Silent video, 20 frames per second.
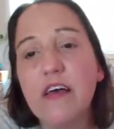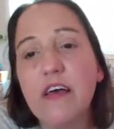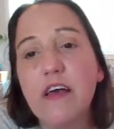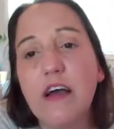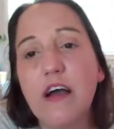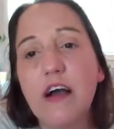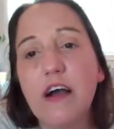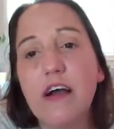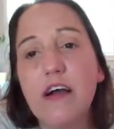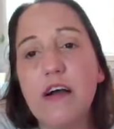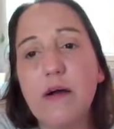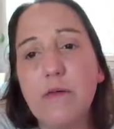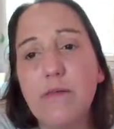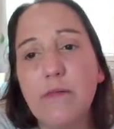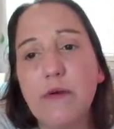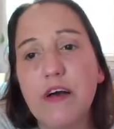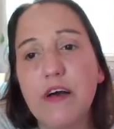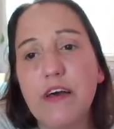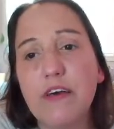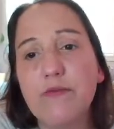
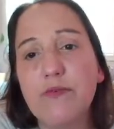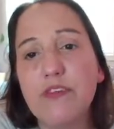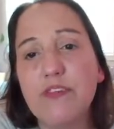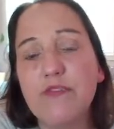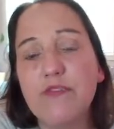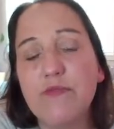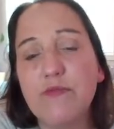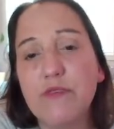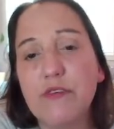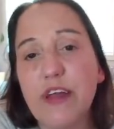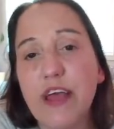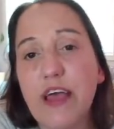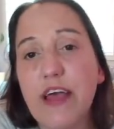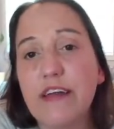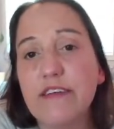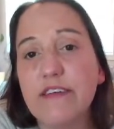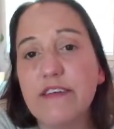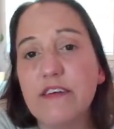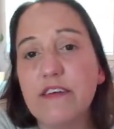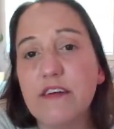I went through and
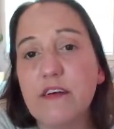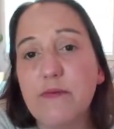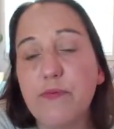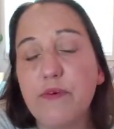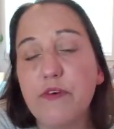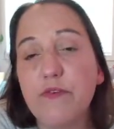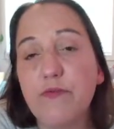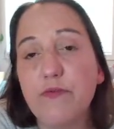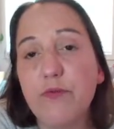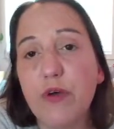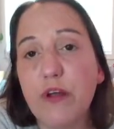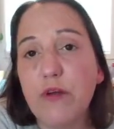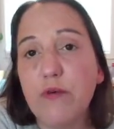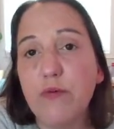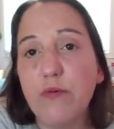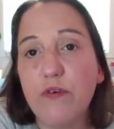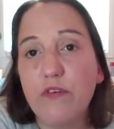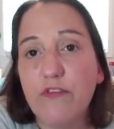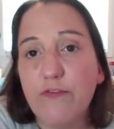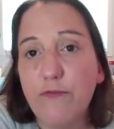added a couple of
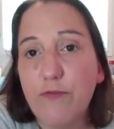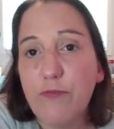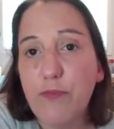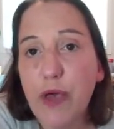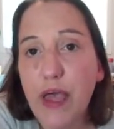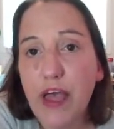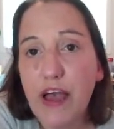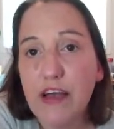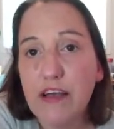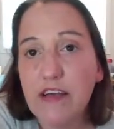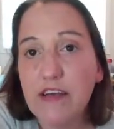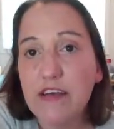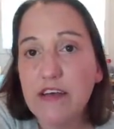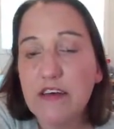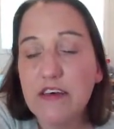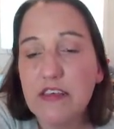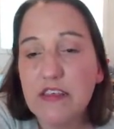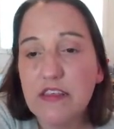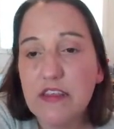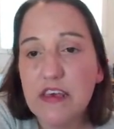werewolf pack
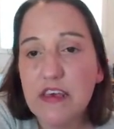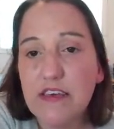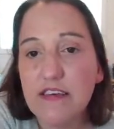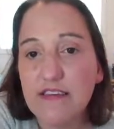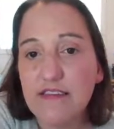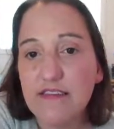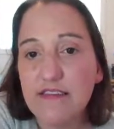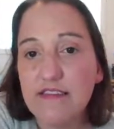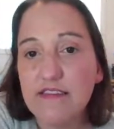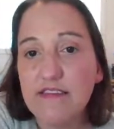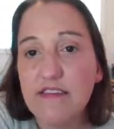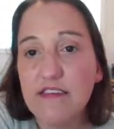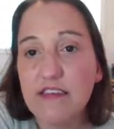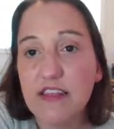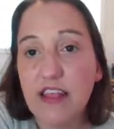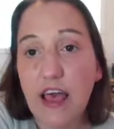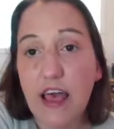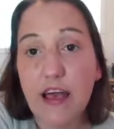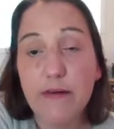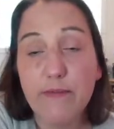things to
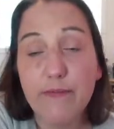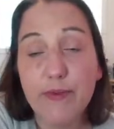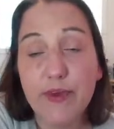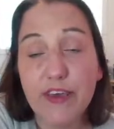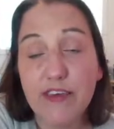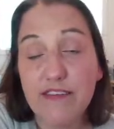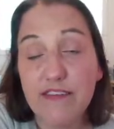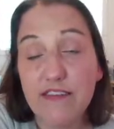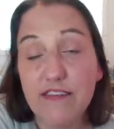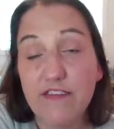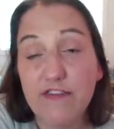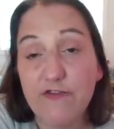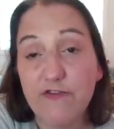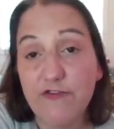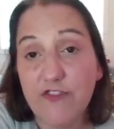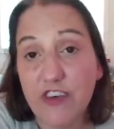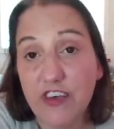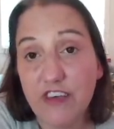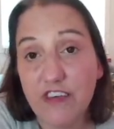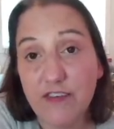that because it
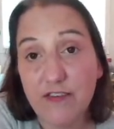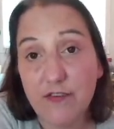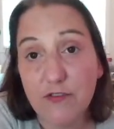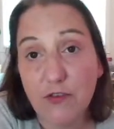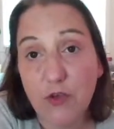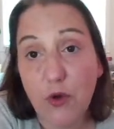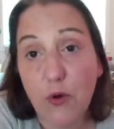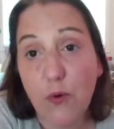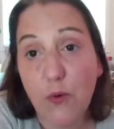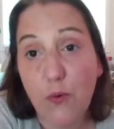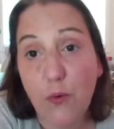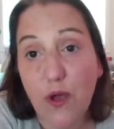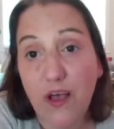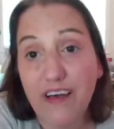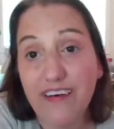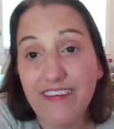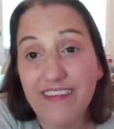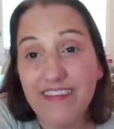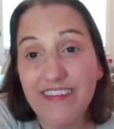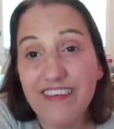fit so
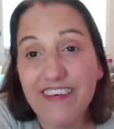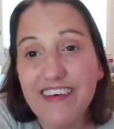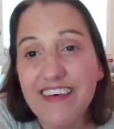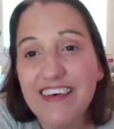well.